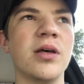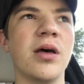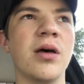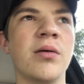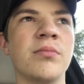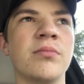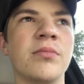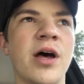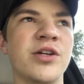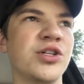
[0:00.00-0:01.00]
Um,
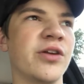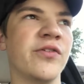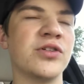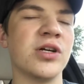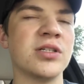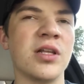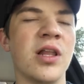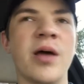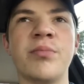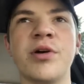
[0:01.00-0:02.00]
I should have adjusted the
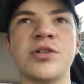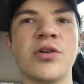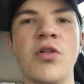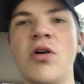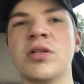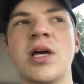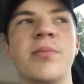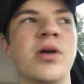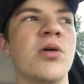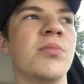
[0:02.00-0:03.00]
line pressure a long time ago,